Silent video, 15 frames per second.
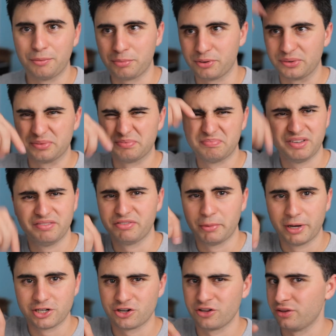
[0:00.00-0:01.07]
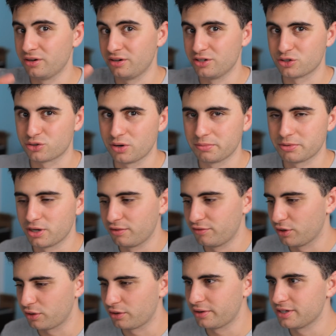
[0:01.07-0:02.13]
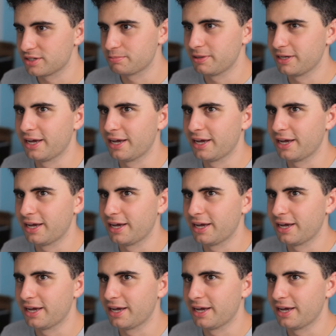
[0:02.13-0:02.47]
put information in the description if you're curious. But